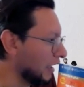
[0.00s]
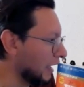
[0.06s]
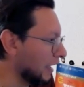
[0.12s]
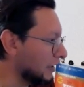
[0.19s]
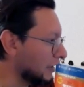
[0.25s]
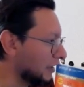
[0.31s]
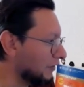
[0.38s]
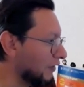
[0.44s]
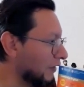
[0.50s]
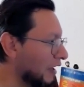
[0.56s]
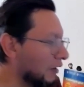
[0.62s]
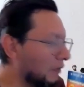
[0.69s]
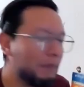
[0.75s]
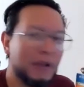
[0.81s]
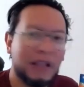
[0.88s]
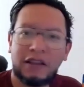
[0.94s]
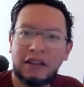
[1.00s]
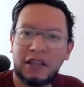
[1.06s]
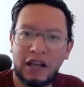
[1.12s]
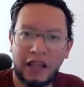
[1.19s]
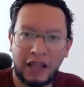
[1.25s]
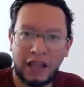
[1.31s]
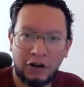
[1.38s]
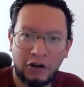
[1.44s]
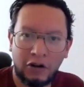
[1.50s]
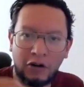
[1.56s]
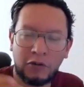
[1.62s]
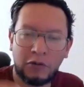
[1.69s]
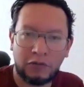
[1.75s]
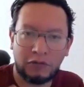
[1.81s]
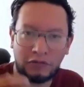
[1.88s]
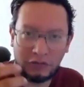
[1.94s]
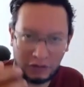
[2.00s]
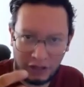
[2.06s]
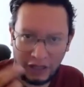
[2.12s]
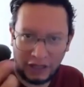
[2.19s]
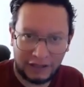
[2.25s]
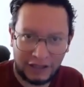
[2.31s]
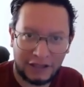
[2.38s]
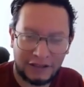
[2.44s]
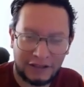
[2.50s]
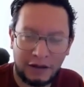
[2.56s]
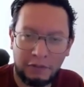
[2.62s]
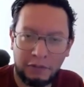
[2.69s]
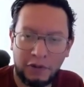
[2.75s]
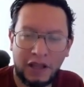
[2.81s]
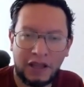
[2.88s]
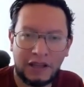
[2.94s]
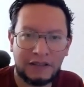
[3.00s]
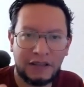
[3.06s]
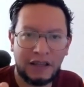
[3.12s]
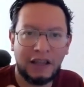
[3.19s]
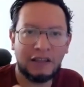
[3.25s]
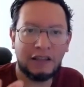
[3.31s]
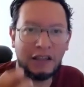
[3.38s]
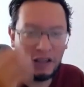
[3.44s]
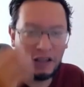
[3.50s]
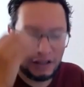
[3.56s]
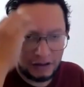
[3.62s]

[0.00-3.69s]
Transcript: in developmental error, like the example I said,